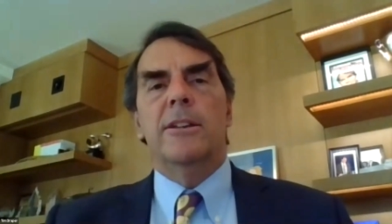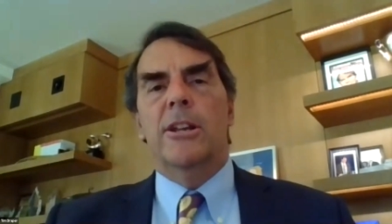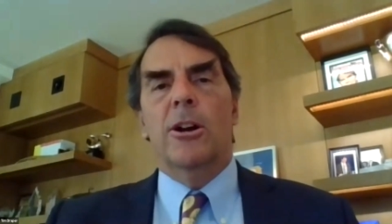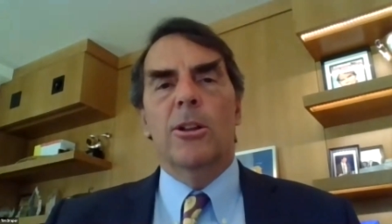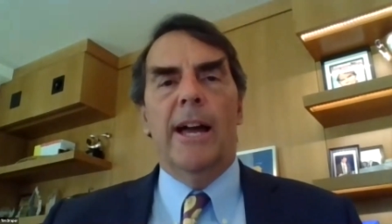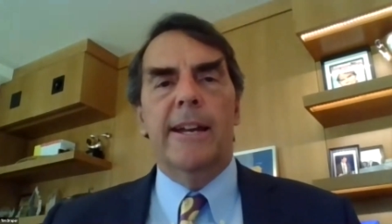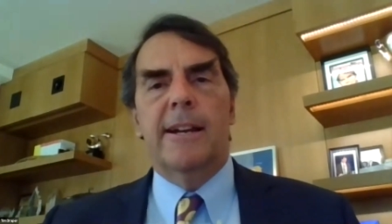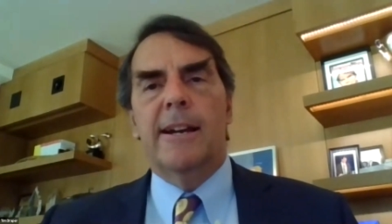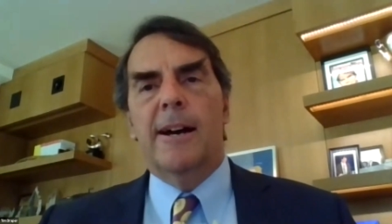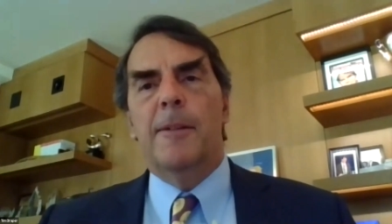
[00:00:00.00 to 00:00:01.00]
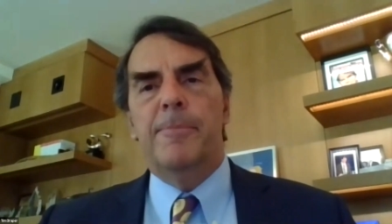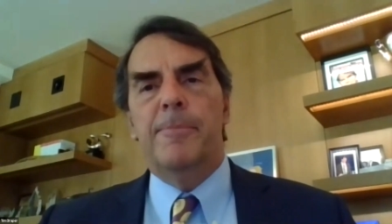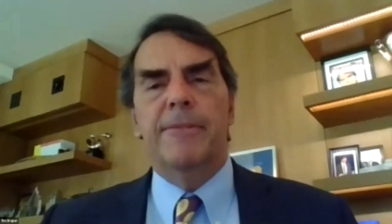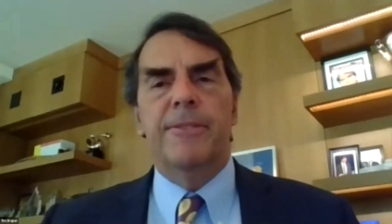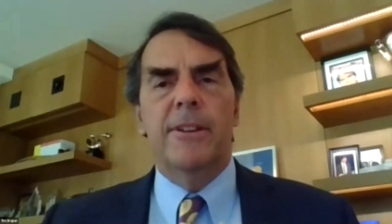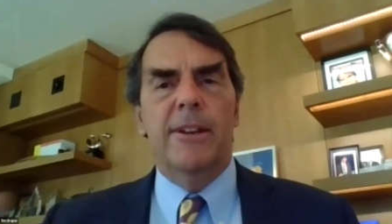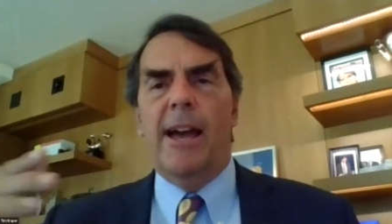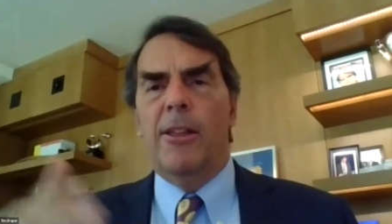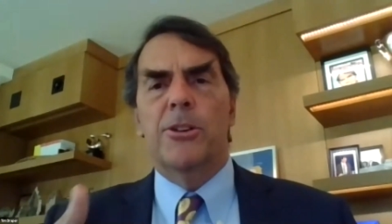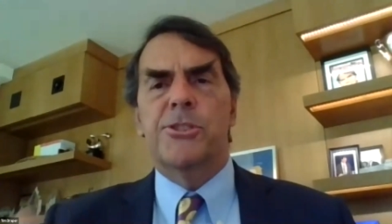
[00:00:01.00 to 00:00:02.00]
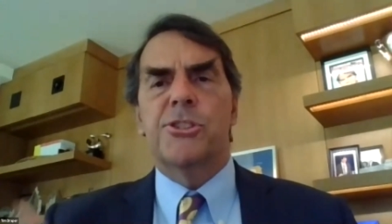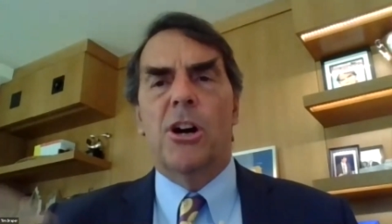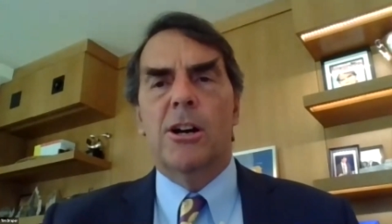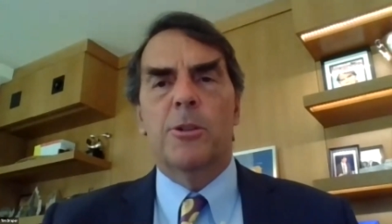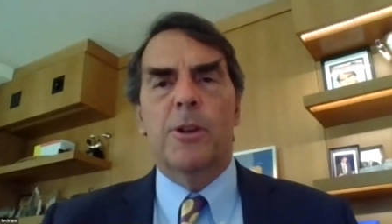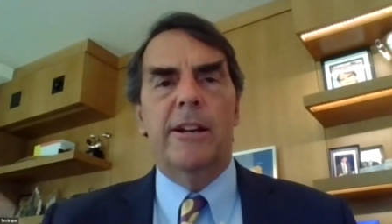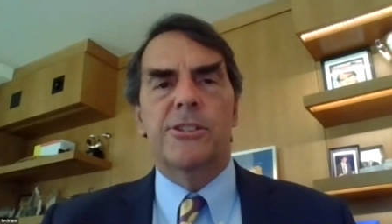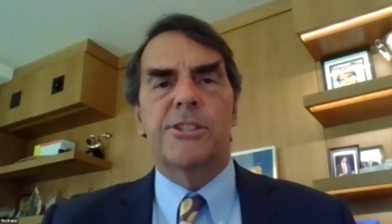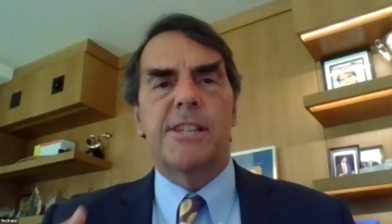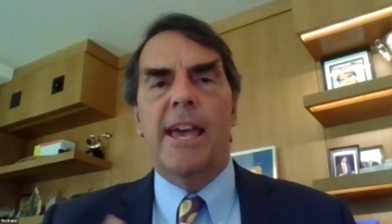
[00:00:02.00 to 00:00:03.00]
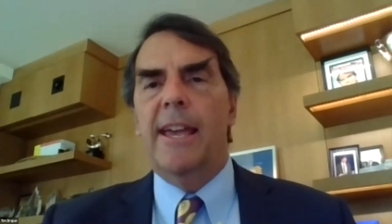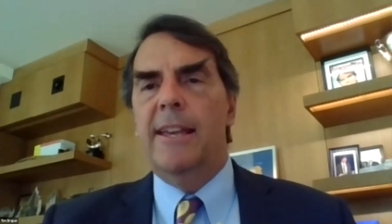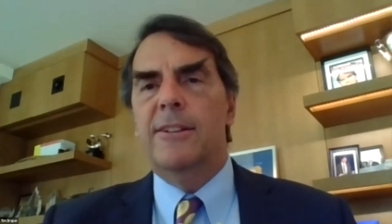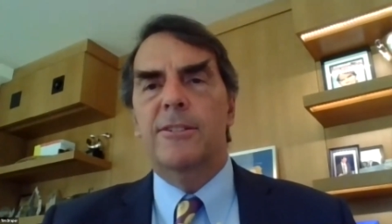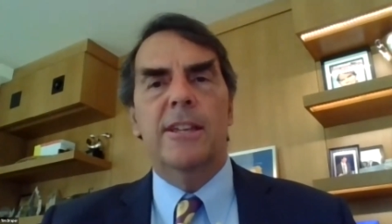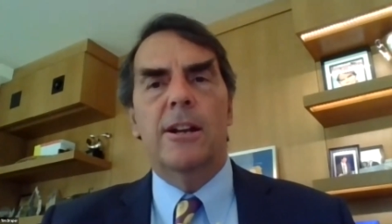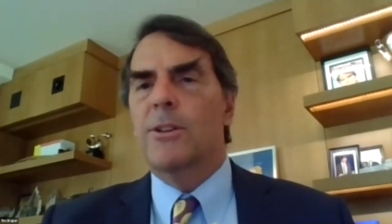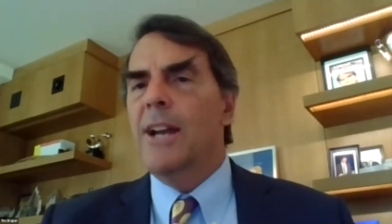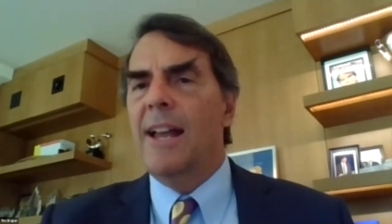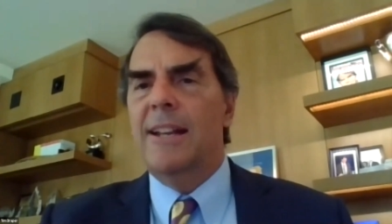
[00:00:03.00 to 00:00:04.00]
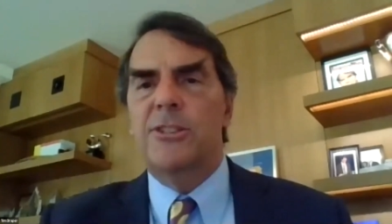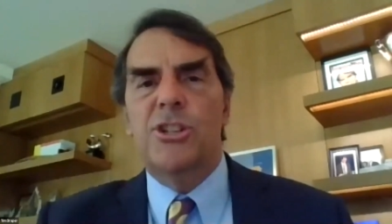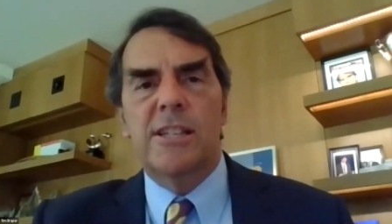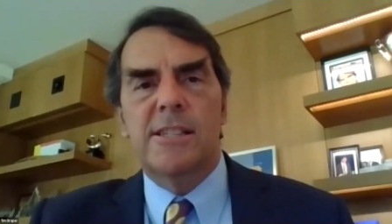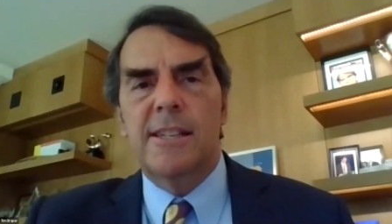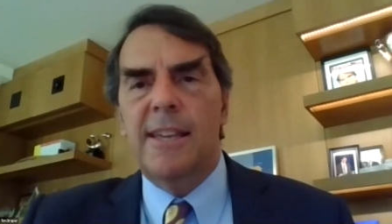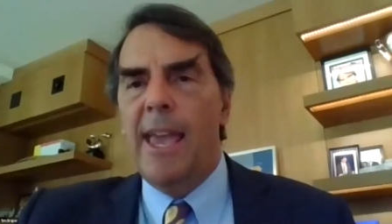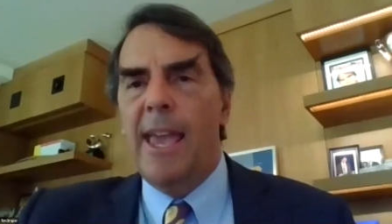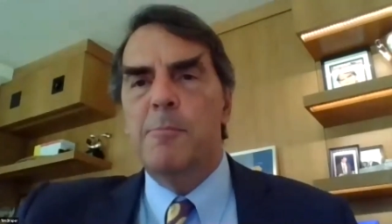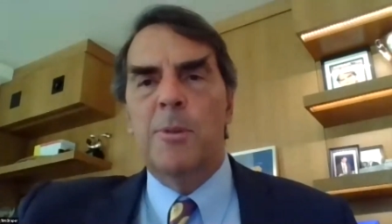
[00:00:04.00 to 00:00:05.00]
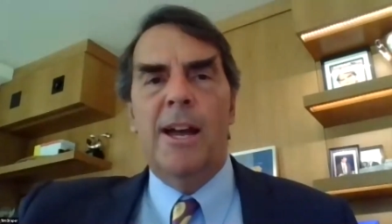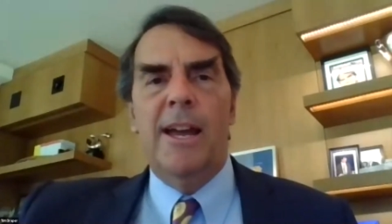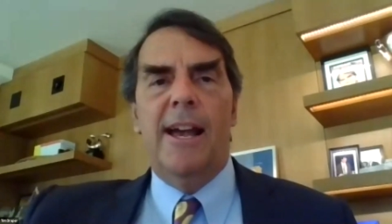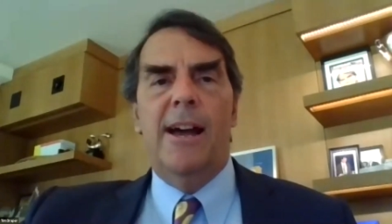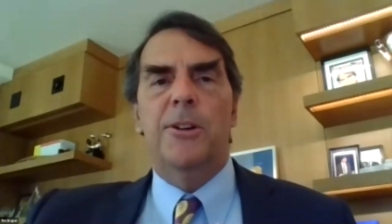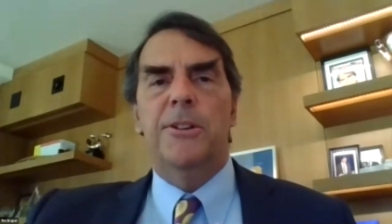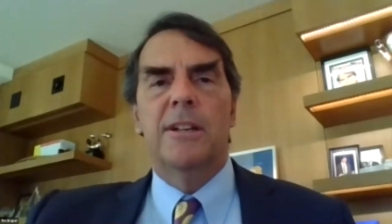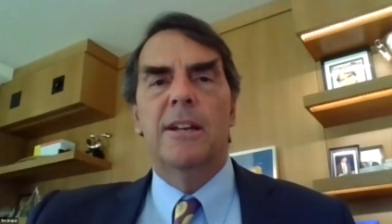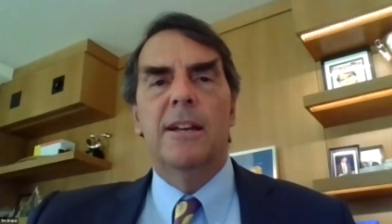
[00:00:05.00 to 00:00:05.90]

Like how those songwriters say, God, it just came right out.